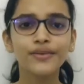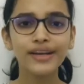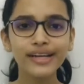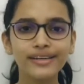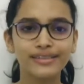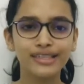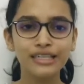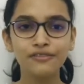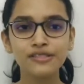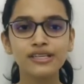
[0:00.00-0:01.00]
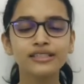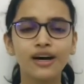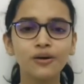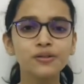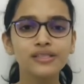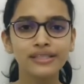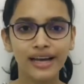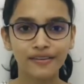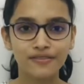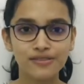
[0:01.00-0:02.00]
trader lives 1,000
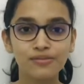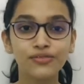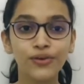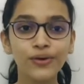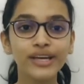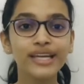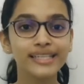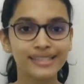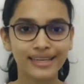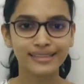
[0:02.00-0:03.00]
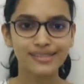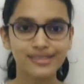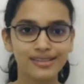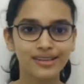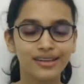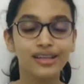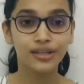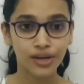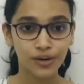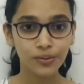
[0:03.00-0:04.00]
lives before he dies.
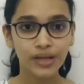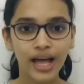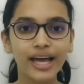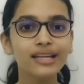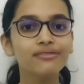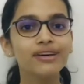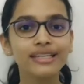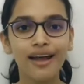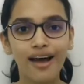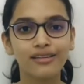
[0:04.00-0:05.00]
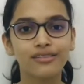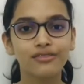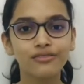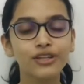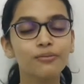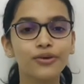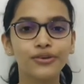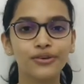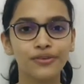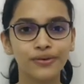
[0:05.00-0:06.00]
Now, I invite Anne for the book
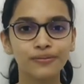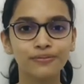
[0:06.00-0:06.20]
review.